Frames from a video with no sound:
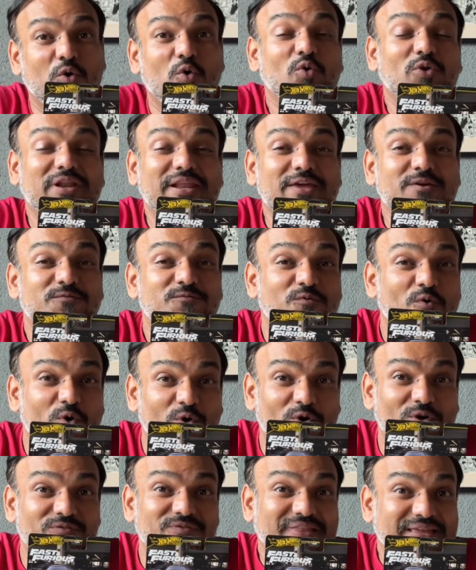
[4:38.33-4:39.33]
Only
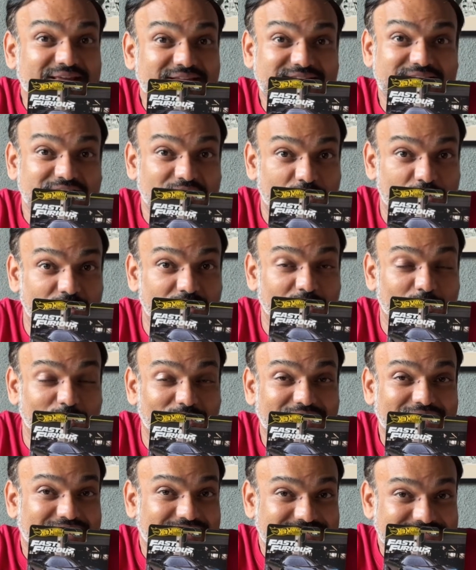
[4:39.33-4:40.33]
4 of these in the real
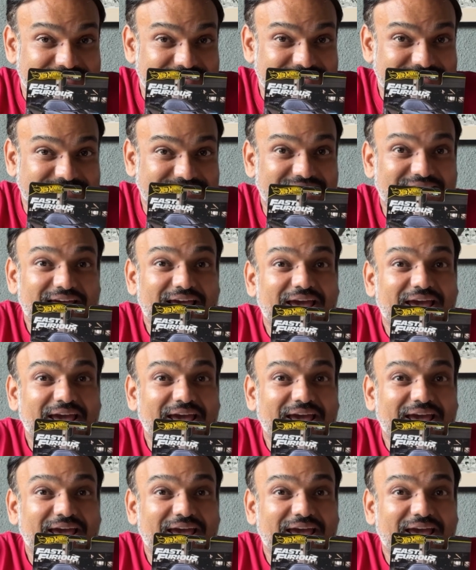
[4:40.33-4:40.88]
world exist.